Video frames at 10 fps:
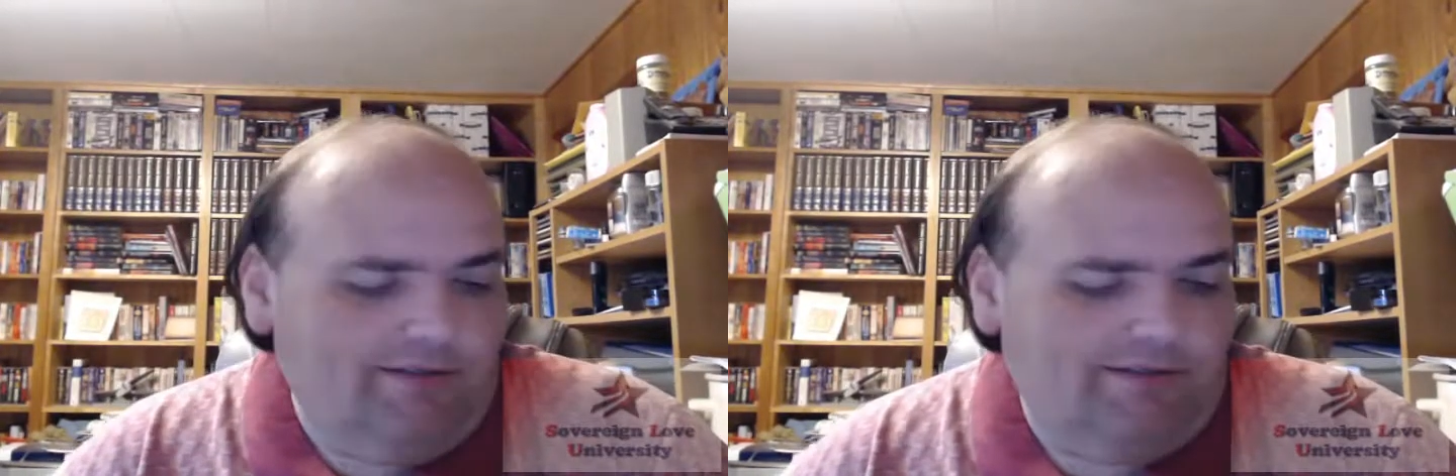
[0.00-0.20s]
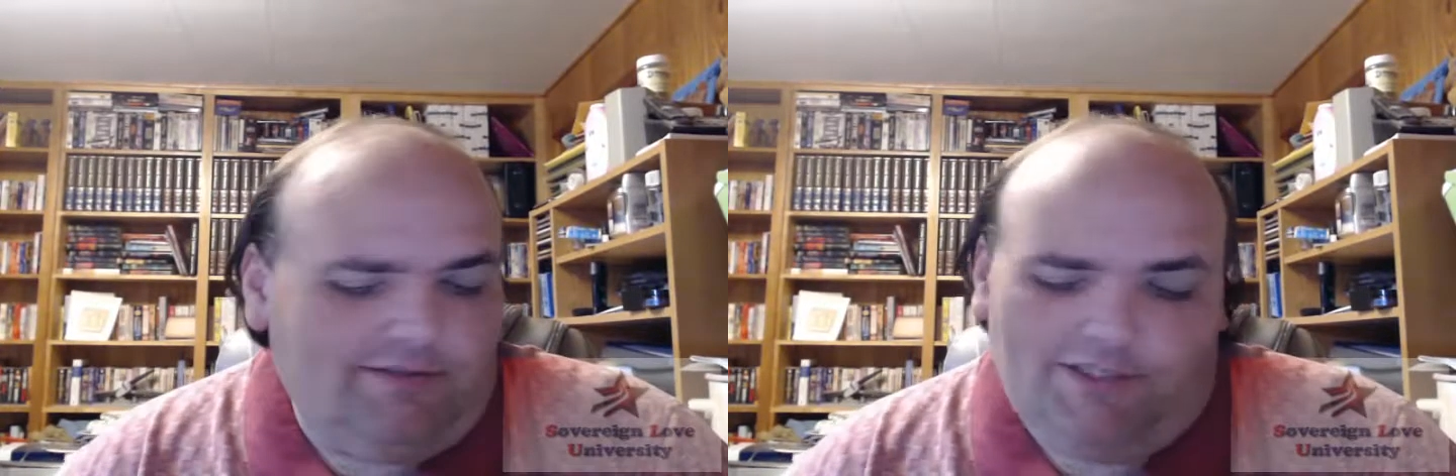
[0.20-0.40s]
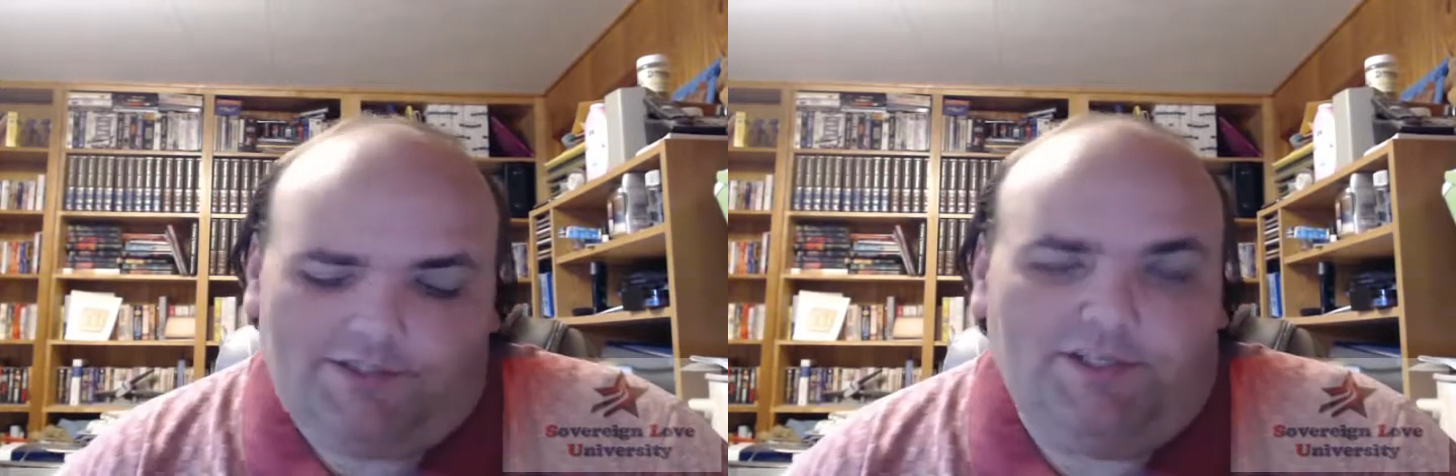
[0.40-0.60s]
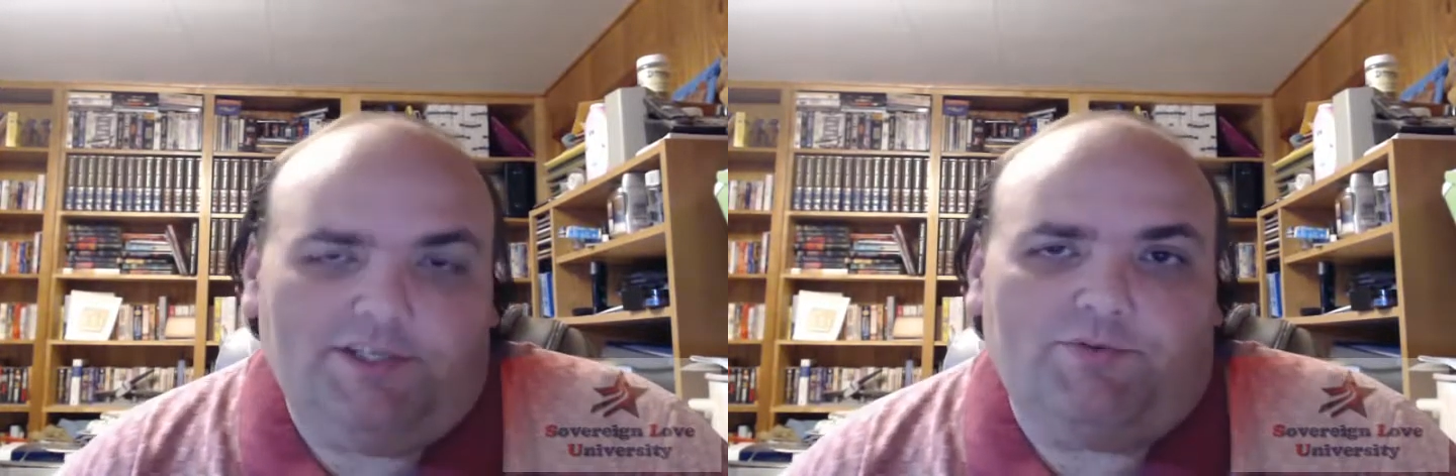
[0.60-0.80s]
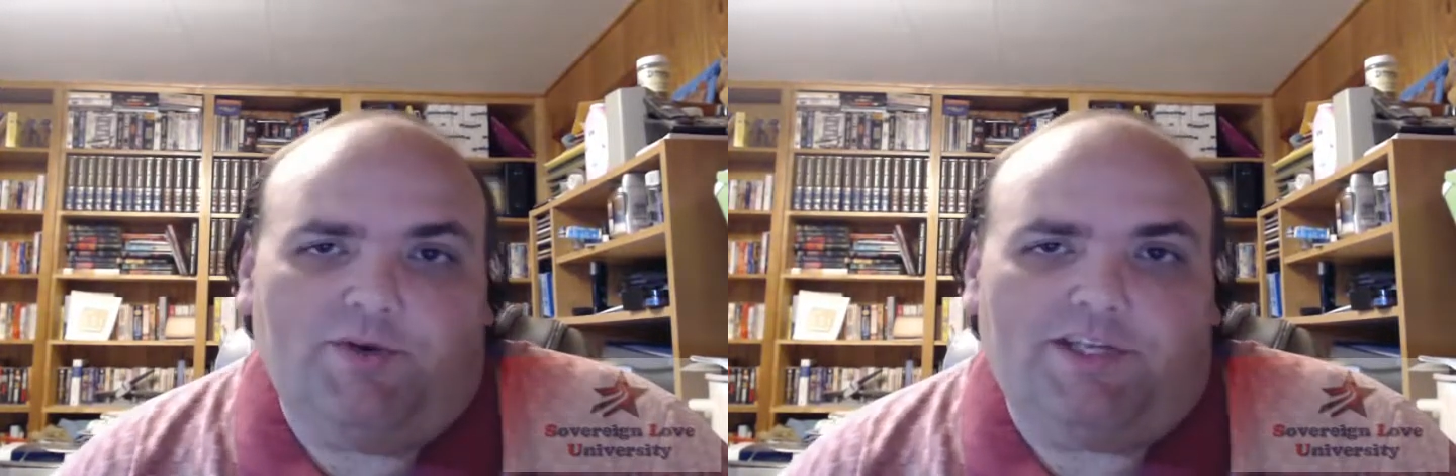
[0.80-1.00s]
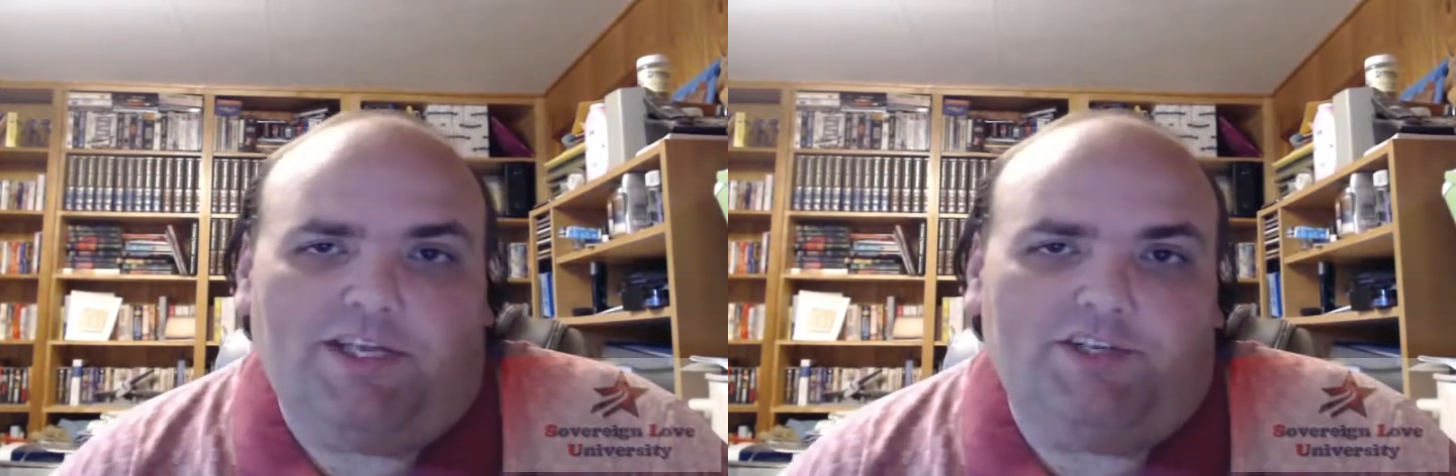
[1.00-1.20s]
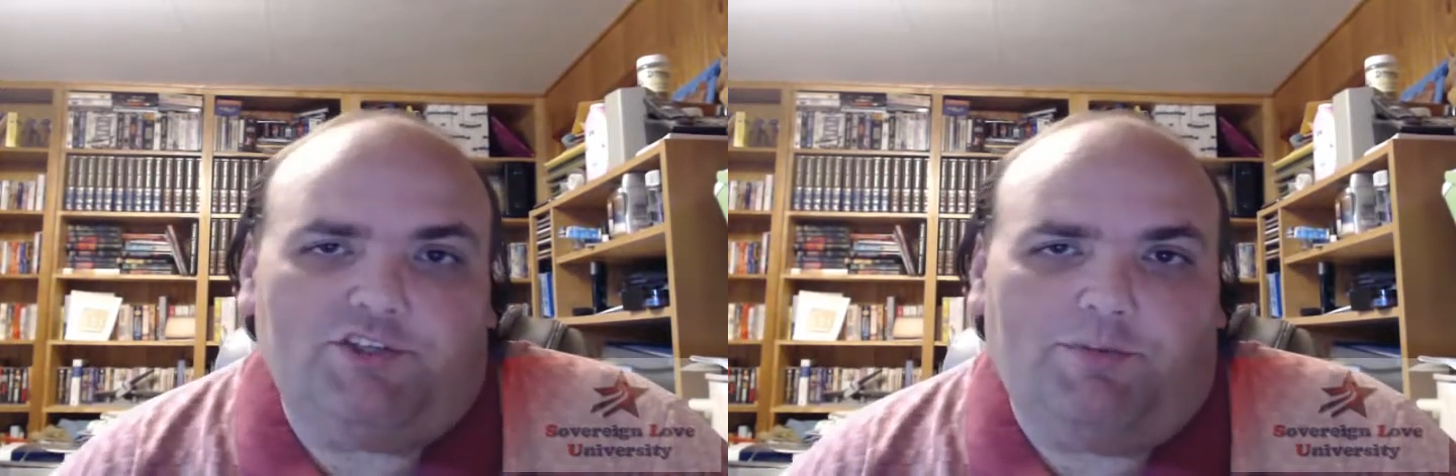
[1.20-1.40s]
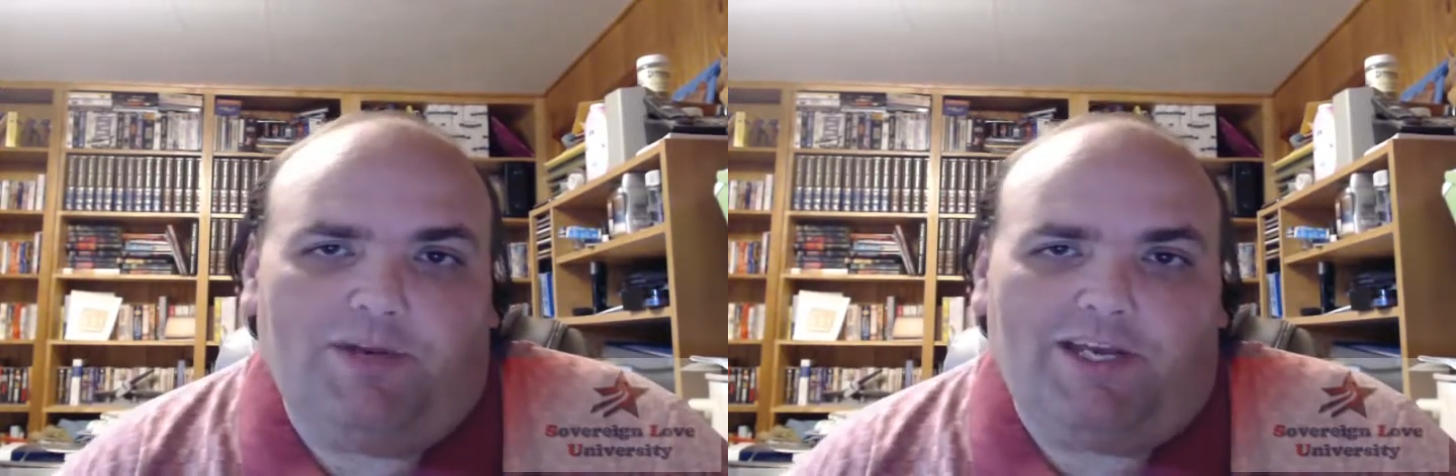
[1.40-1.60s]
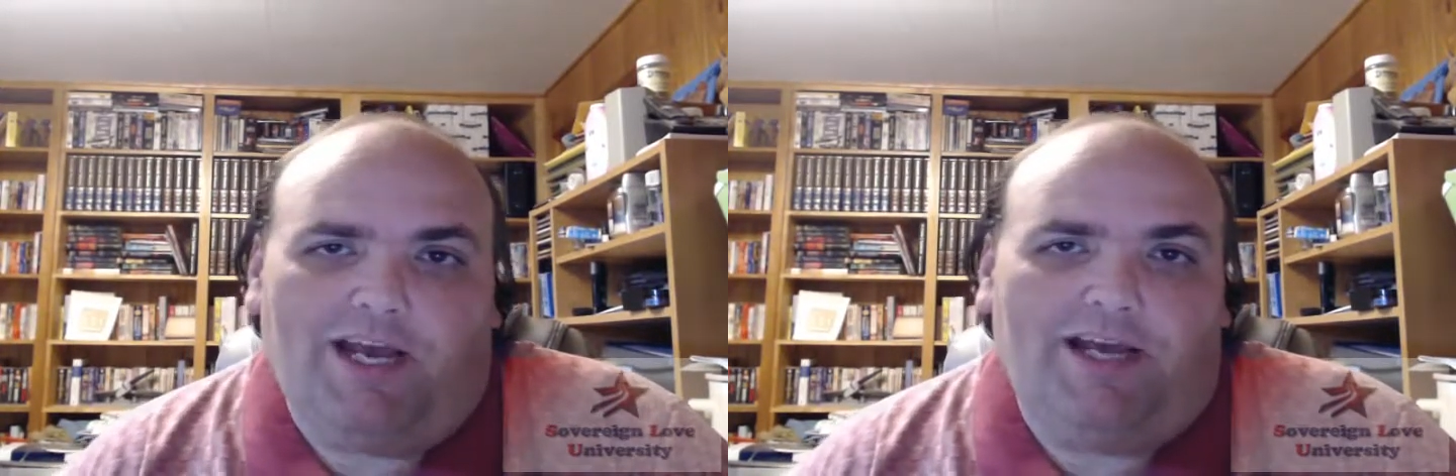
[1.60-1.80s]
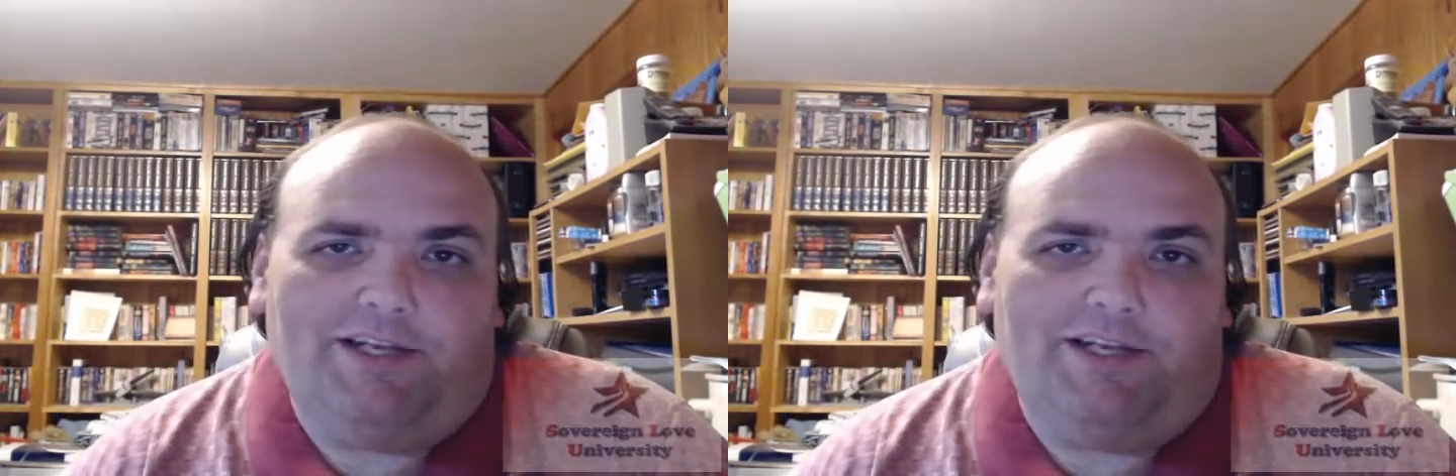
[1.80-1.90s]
This is Rick the Hijo Benya,